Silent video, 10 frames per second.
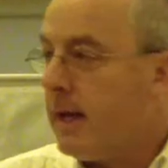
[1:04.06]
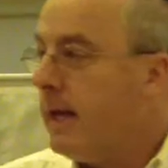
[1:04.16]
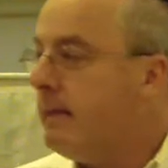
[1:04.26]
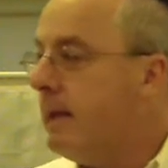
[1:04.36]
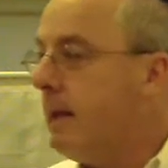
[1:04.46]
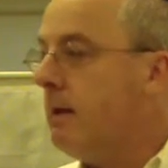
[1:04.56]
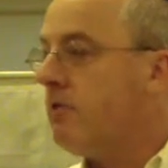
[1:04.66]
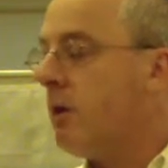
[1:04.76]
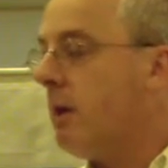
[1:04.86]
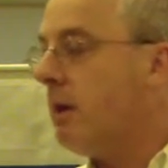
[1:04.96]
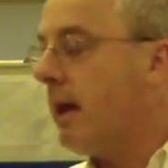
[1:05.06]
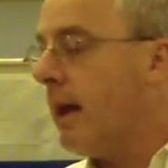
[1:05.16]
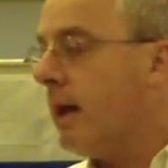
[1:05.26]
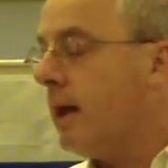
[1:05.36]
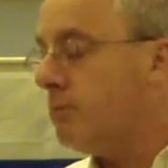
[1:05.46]
in these,
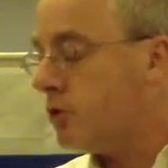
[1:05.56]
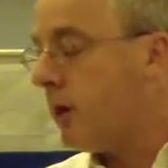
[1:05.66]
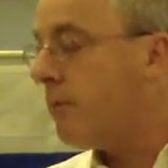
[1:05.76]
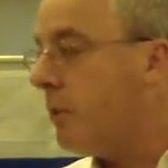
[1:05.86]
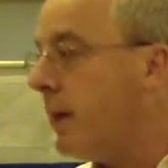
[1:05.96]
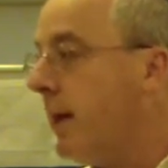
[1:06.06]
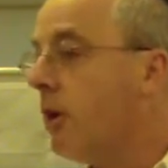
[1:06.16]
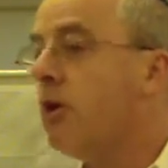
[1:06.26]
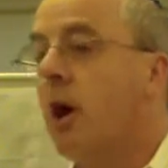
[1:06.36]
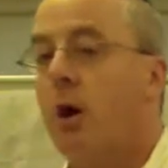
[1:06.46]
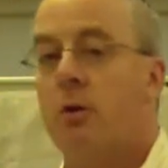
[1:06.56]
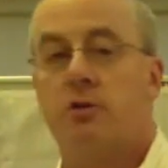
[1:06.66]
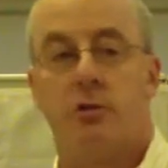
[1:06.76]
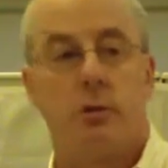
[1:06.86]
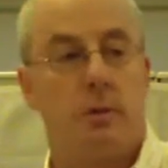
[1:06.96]
uh, I'm sure everyone here
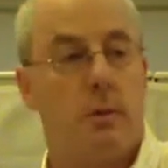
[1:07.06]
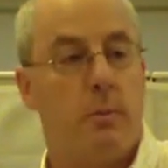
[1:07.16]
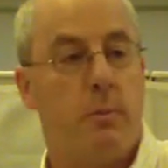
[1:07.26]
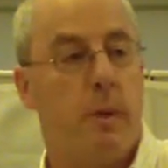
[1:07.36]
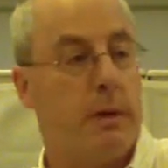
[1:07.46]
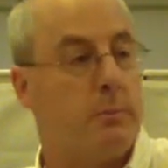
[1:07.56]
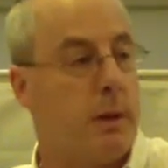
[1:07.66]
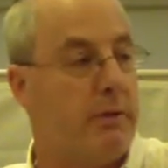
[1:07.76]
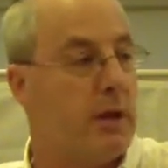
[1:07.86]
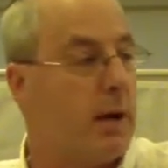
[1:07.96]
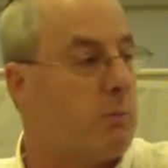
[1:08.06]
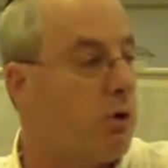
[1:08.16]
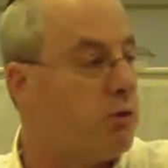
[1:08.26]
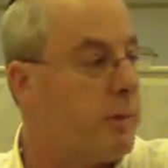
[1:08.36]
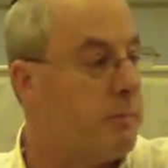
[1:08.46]
knows, but believe it or not,
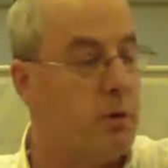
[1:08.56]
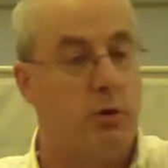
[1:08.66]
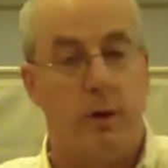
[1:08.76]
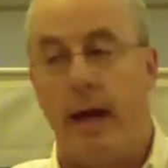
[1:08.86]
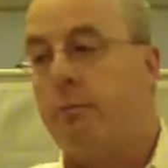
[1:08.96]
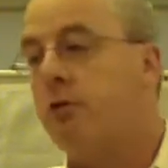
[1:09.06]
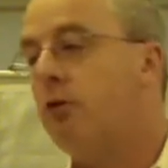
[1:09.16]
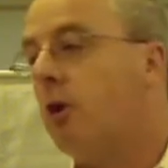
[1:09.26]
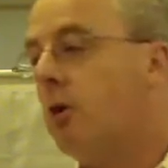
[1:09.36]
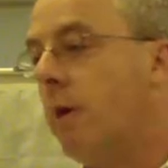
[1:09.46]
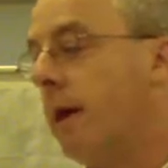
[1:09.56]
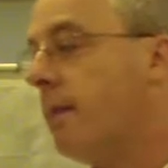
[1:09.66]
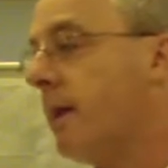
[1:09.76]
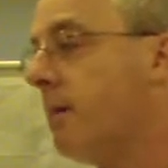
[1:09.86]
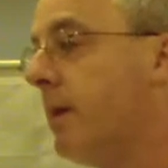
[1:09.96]
most people in New Hampshire don't know
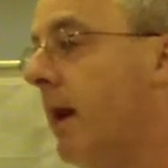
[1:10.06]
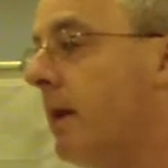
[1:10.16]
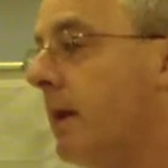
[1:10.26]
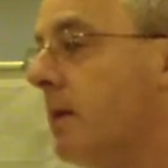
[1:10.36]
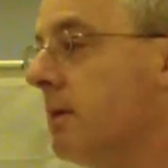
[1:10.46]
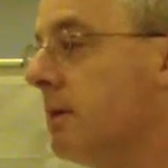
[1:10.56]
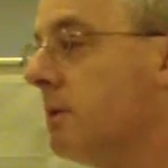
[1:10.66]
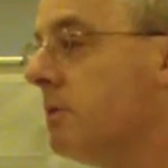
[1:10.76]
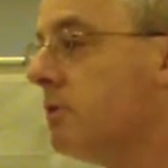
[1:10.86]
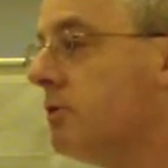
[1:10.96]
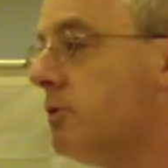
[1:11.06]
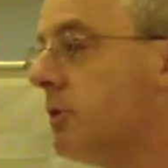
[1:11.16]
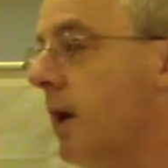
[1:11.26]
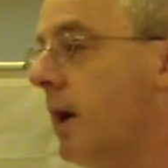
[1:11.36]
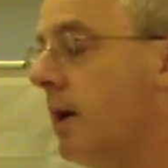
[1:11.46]
anything about it, which is
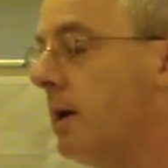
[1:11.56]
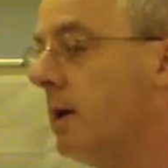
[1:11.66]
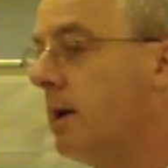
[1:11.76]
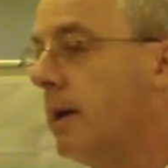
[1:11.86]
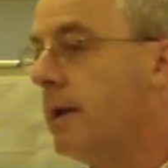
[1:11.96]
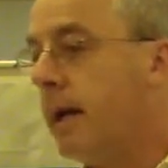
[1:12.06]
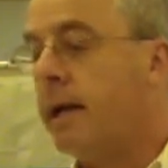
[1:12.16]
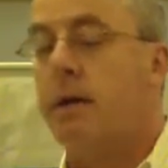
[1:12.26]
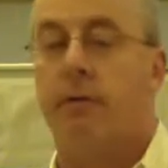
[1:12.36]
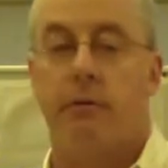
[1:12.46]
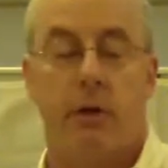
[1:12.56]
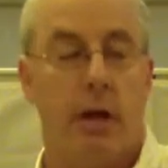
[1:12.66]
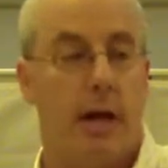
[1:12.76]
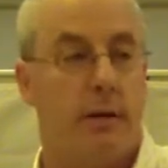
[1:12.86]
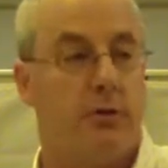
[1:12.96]
uh, indicative of the
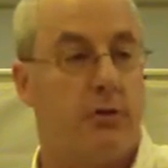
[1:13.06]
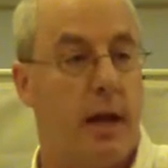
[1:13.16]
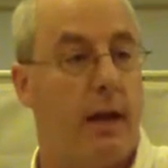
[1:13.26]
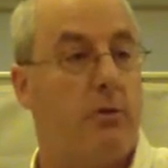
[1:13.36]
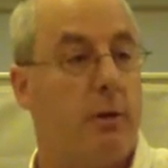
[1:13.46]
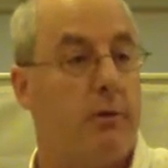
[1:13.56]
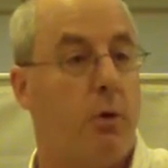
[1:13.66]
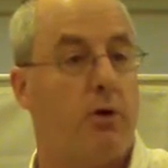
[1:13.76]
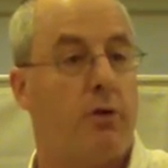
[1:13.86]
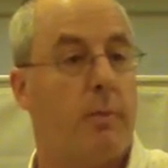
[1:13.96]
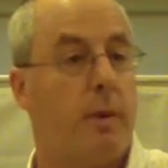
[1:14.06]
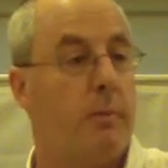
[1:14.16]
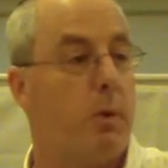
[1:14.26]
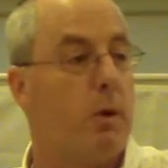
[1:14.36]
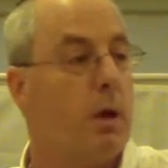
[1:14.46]
United States, unfortunately,
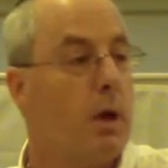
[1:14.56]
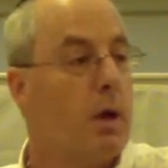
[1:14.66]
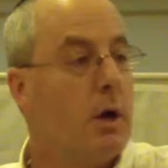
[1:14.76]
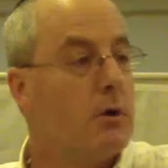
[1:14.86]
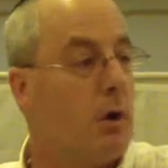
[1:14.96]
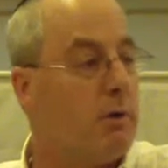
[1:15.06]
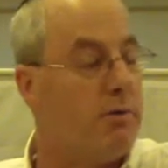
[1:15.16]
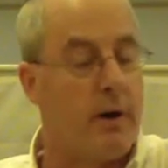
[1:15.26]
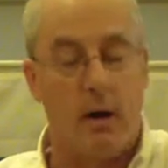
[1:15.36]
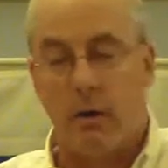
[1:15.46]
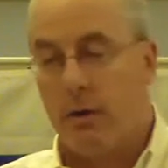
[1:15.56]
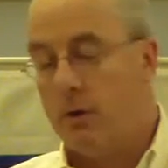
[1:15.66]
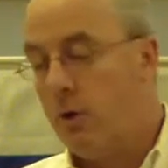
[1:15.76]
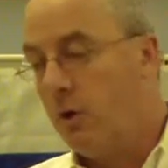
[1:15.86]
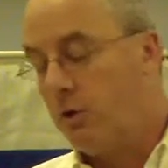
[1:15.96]
people don't follow the
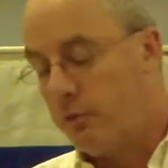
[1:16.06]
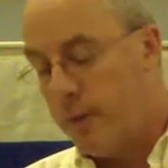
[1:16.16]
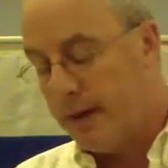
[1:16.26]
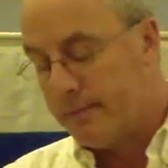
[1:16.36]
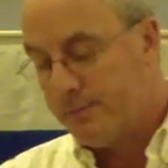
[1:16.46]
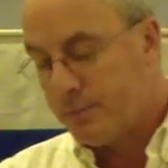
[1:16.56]
news, but,